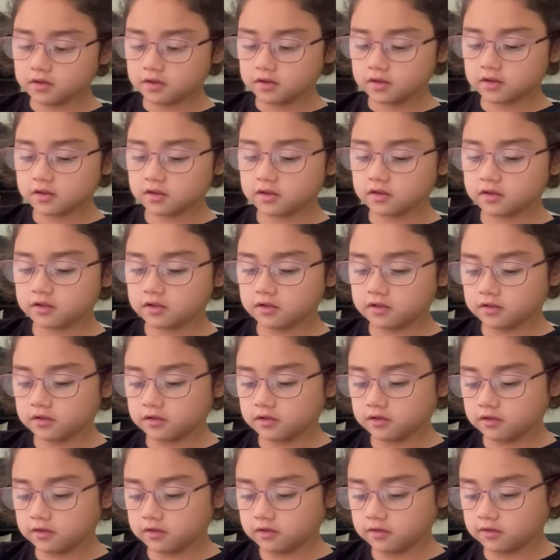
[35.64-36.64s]

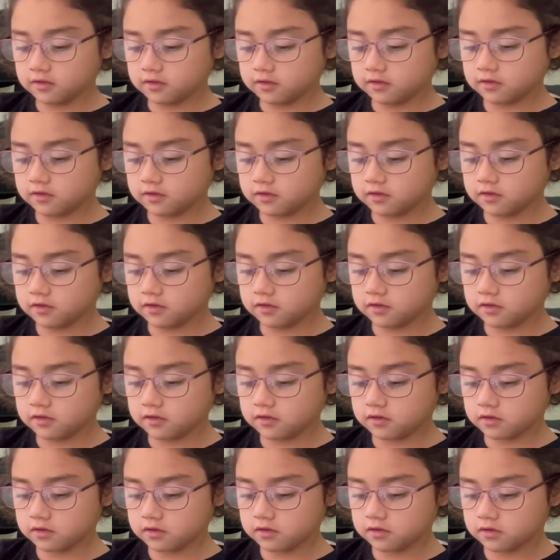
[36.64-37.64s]

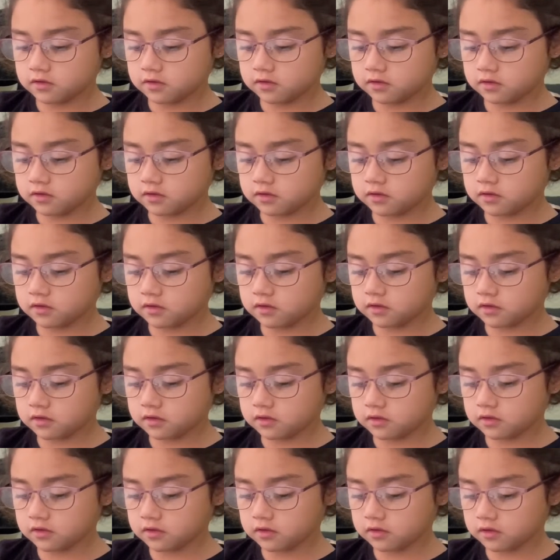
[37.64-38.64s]

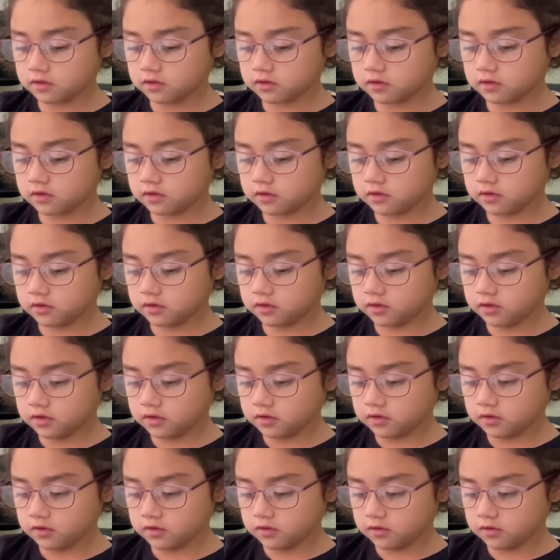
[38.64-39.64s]

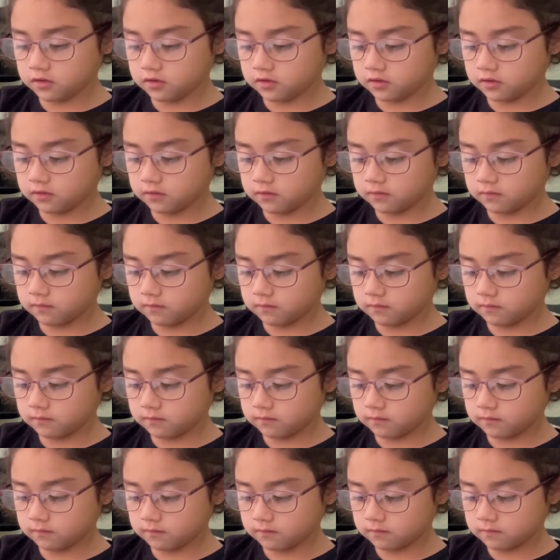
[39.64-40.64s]

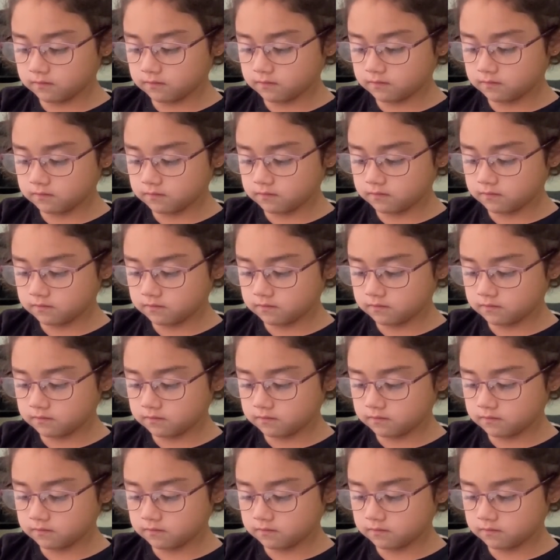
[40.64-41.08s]
No one is speaking in this clip.